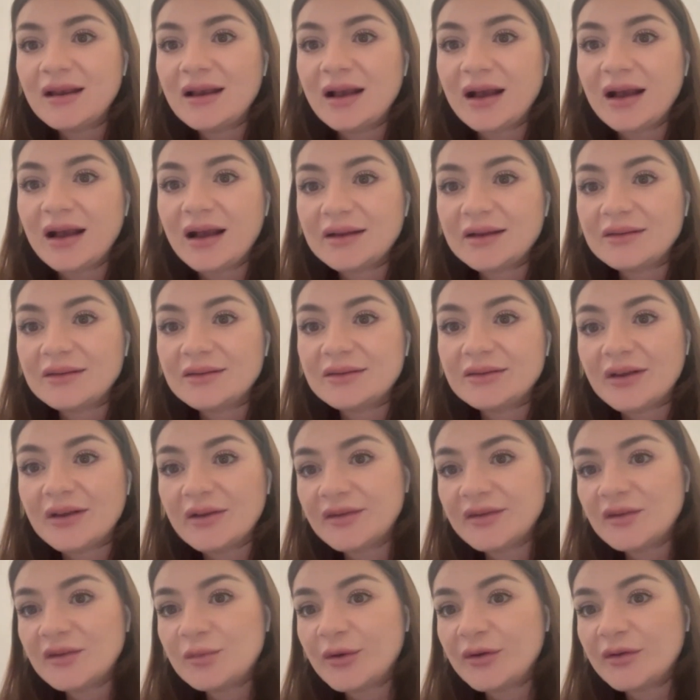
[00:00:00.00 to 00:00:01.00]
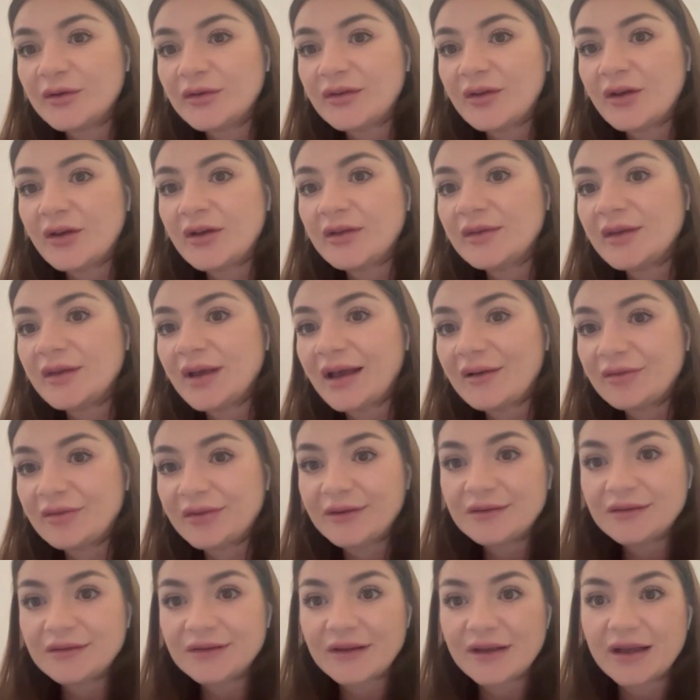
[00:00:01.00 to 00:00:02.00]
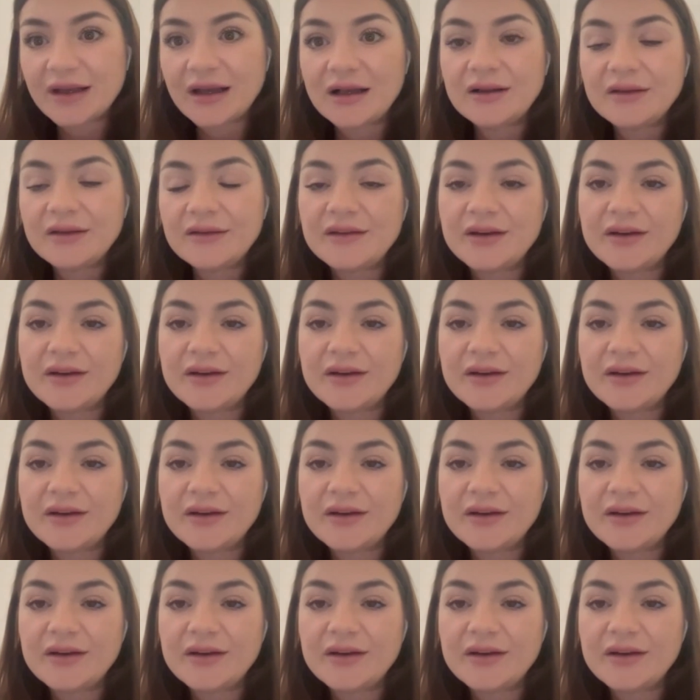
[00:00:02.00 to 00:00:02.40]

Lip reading: And does this person have the skills?